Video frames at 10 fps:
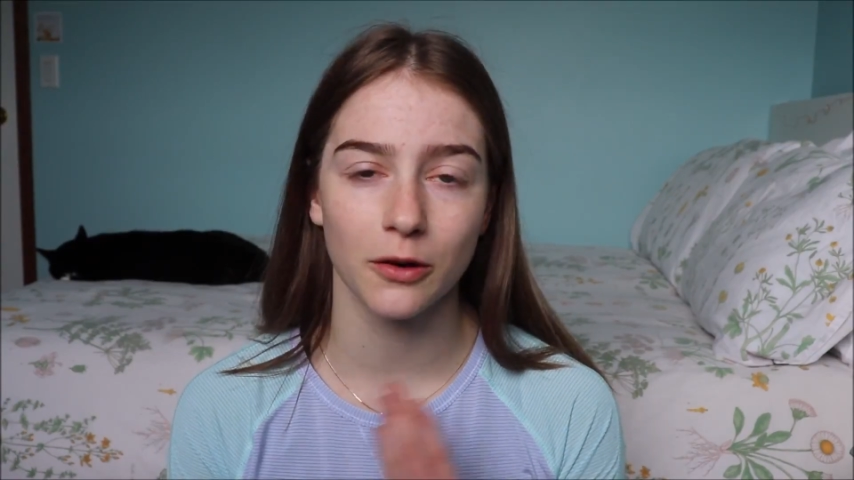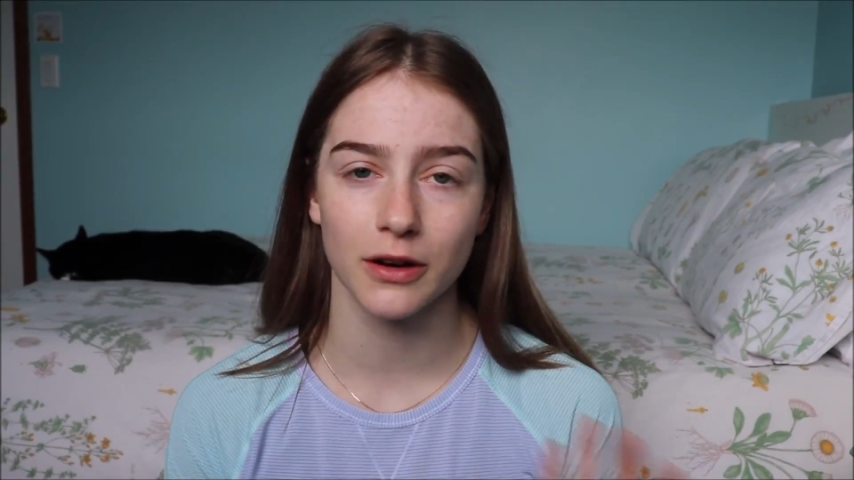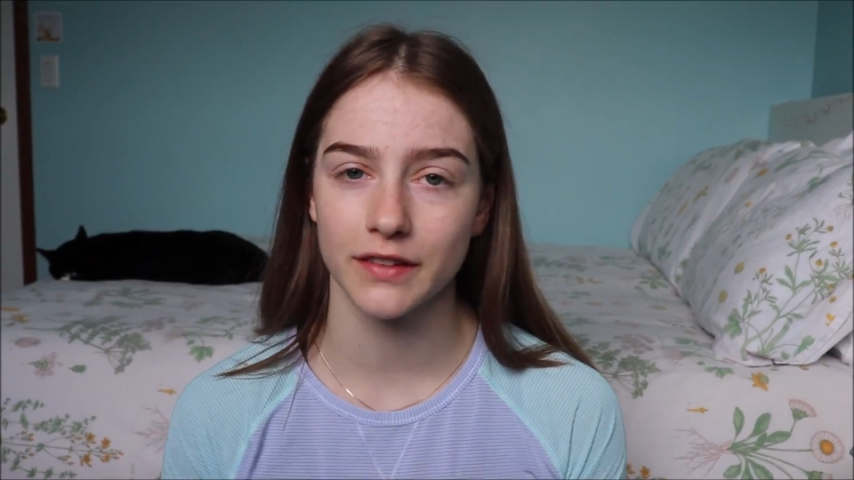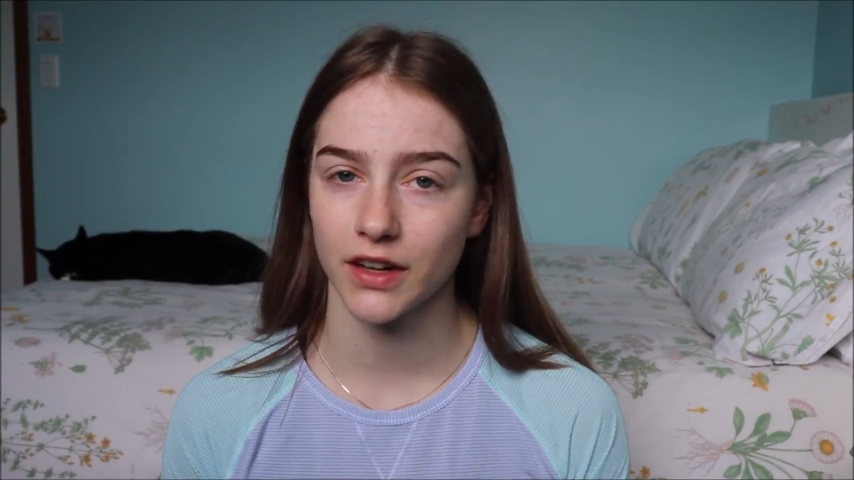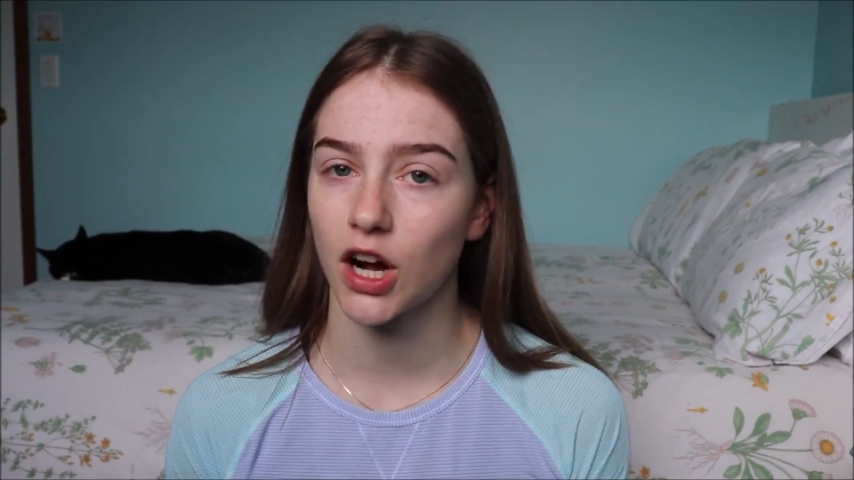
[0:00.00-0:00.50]

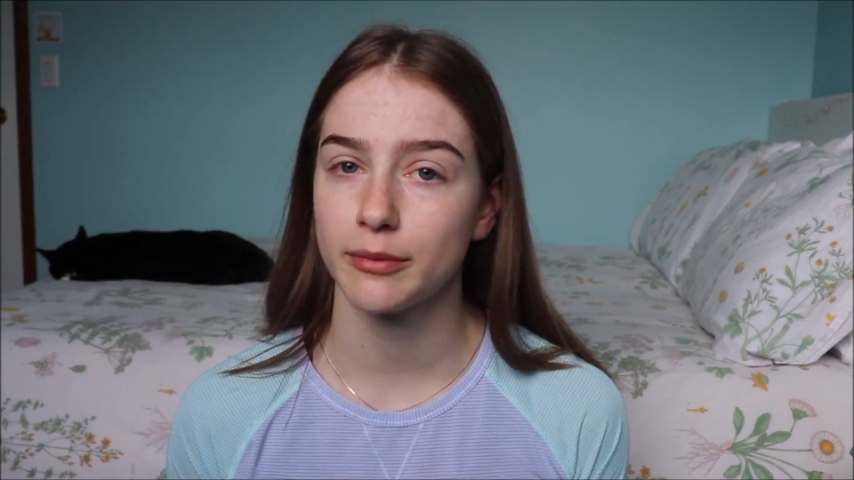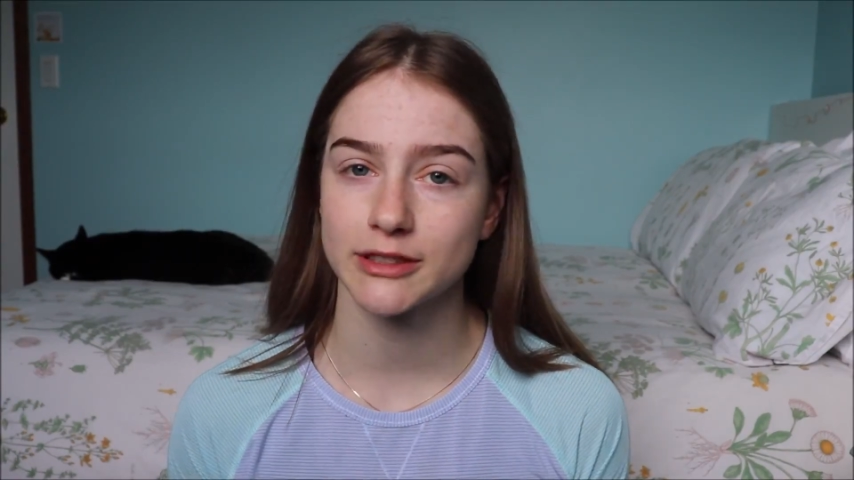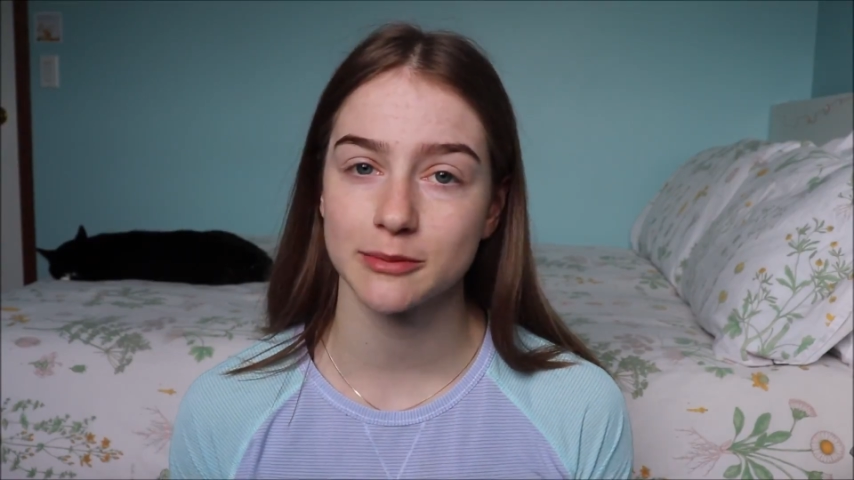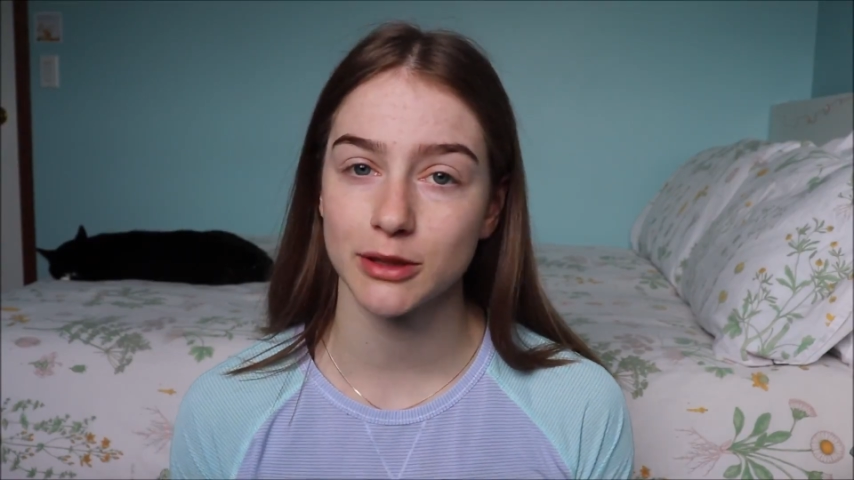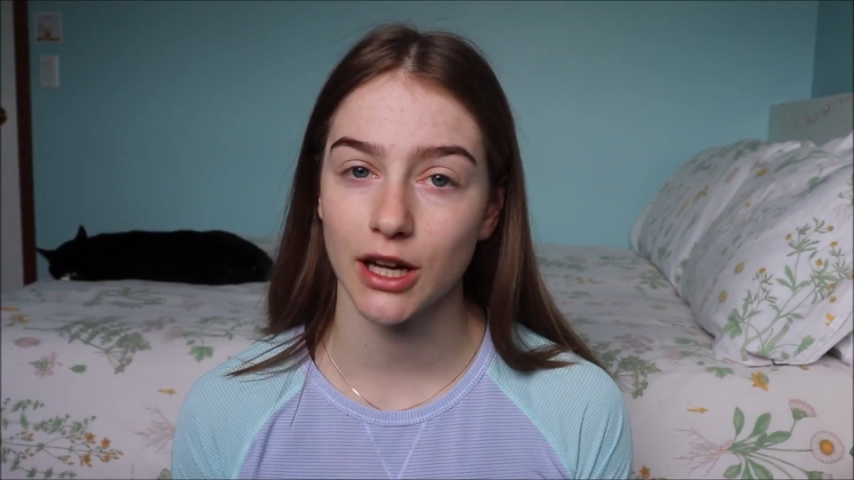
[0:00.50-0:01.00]
or in the
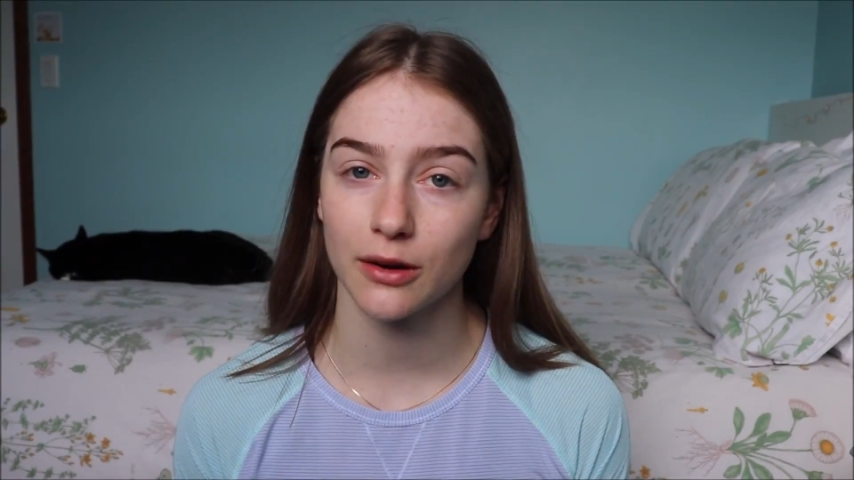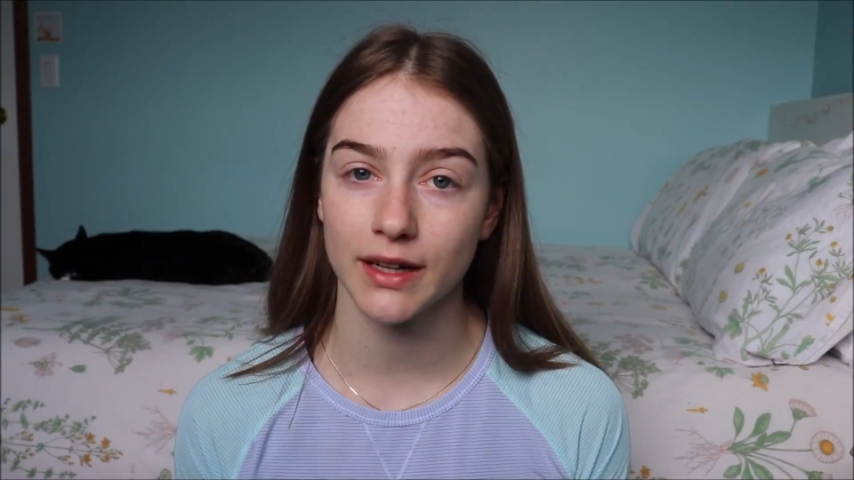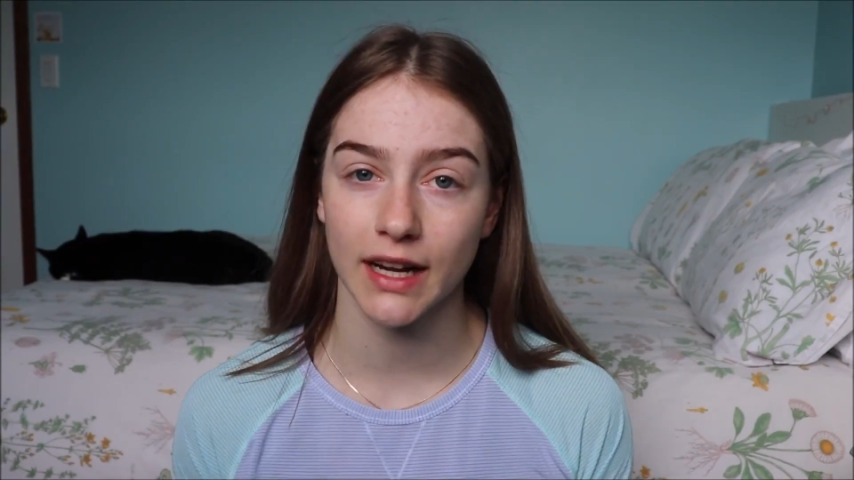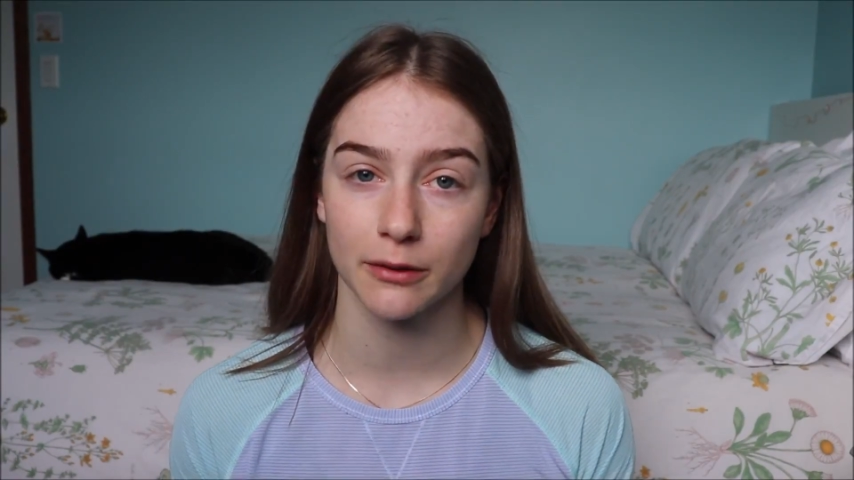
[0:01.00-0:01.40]
comments below and